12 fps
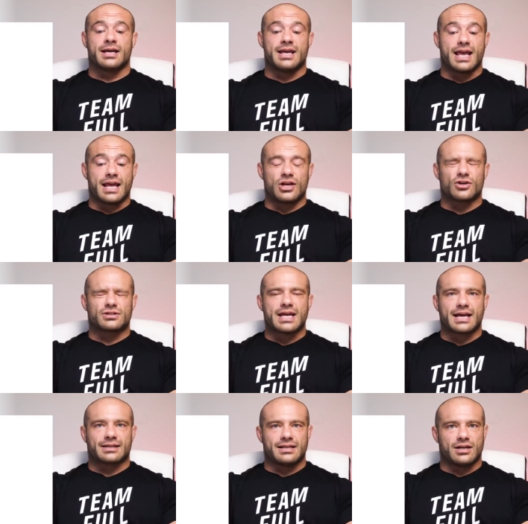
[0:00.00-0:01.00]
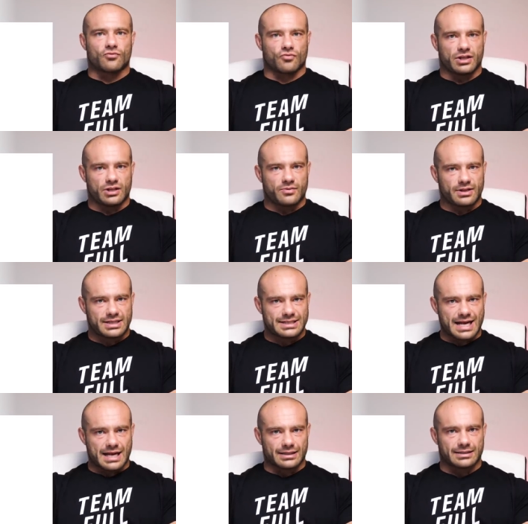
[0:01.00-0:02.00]
getting your technique really, really
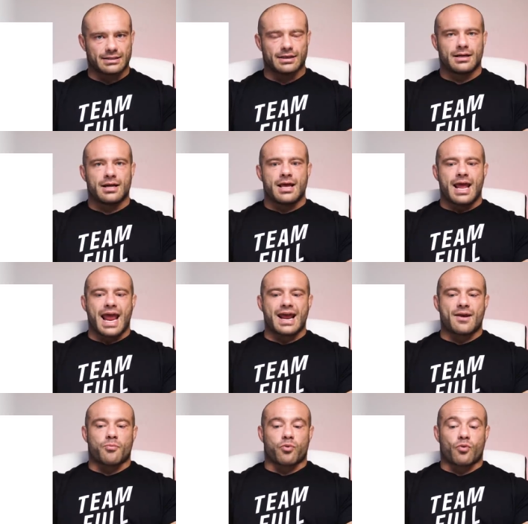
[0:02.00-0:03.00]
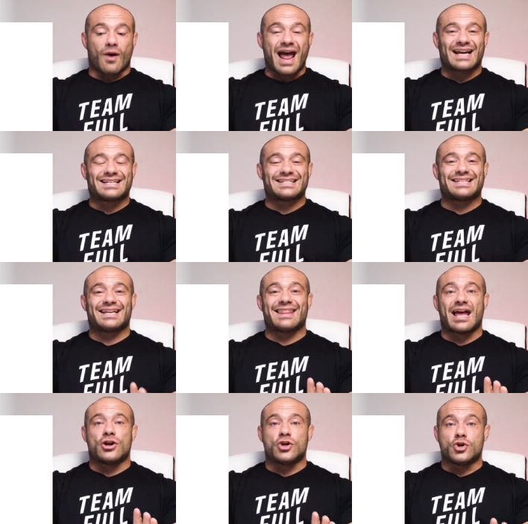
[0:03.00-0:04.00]
solid, and practicing
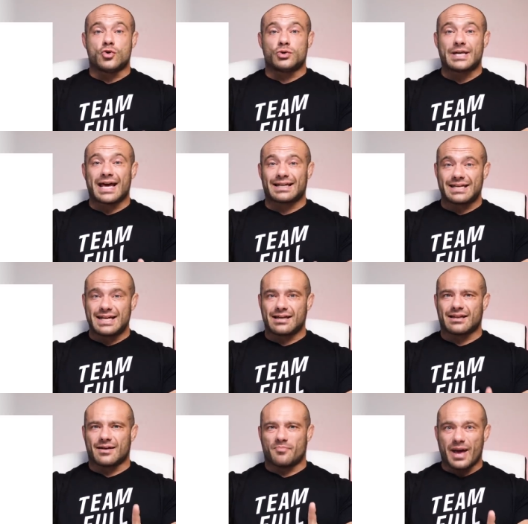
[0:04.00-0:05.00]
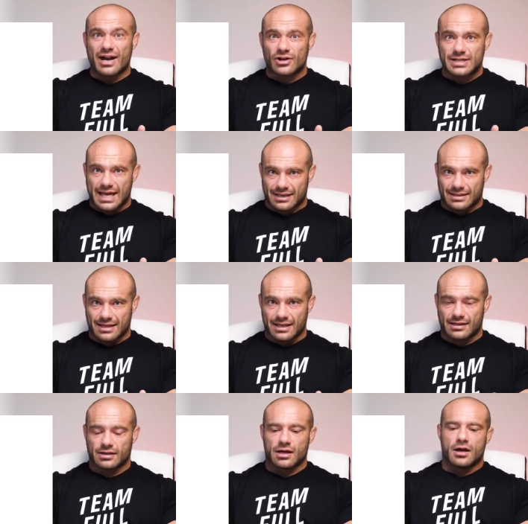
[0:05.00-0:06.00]
that new technique, that better
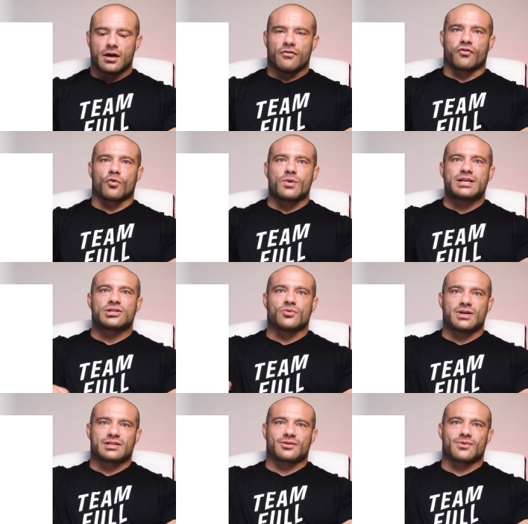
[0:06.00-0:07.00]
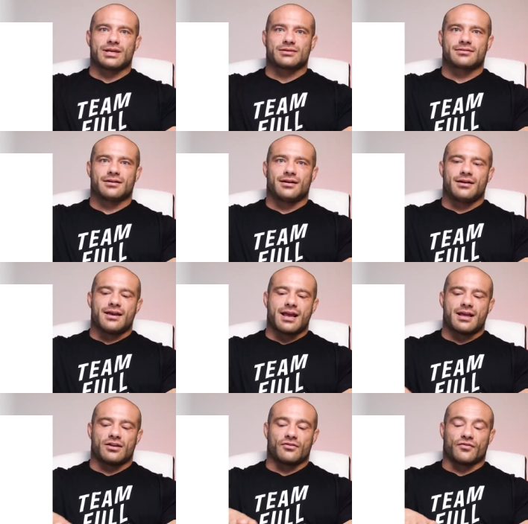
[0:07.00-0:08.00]
technique, for weeks and weeks and weeks.
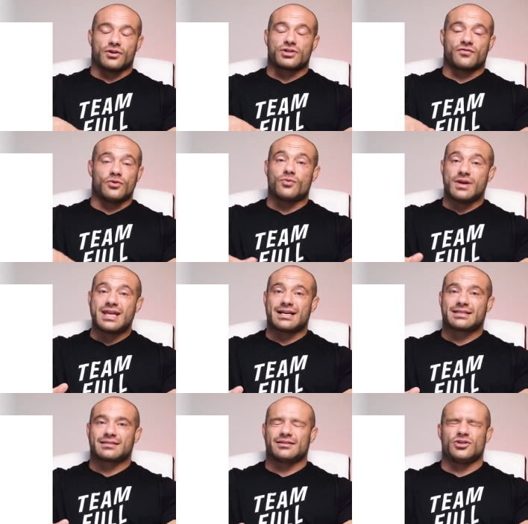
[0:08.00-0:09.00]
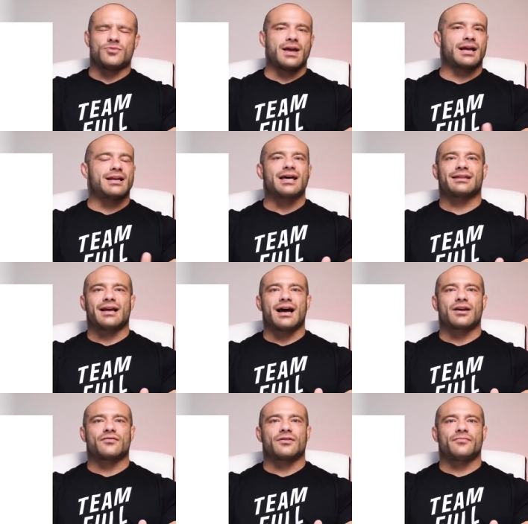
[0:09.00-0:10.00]
And in the first few weeks, you may get nothing
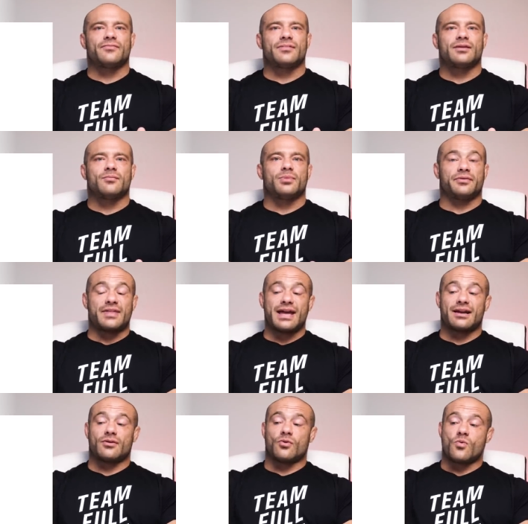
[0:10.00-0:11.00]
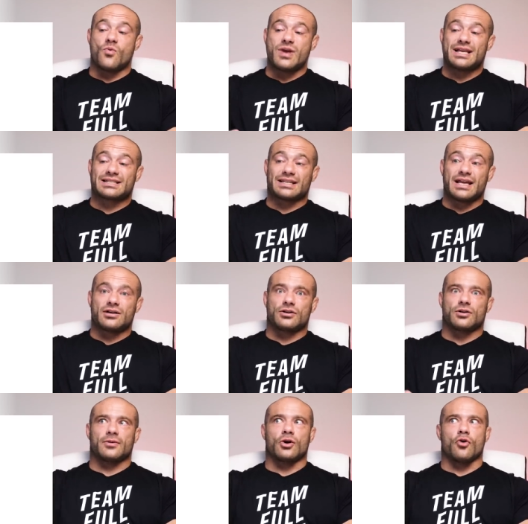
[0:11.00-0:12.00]
out of it. But then weeks later,
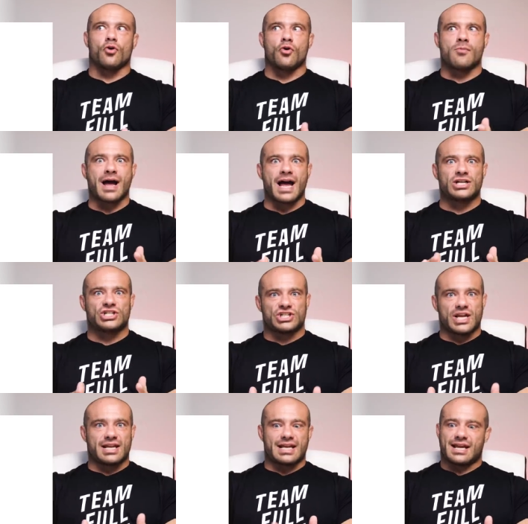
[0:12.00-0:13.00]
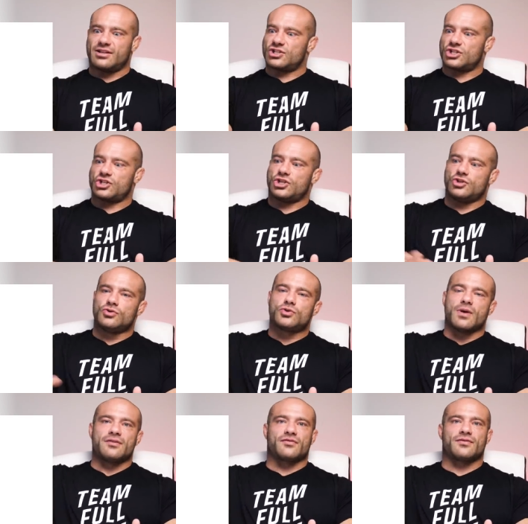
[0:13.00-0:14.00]
you're like, oh my shit, and there's this huge
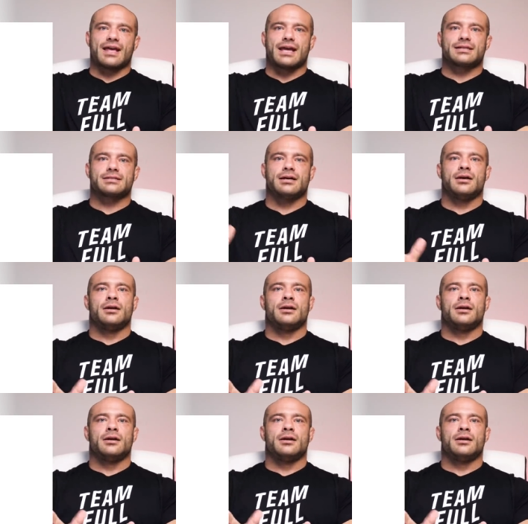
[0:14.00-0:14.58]
wave of gains.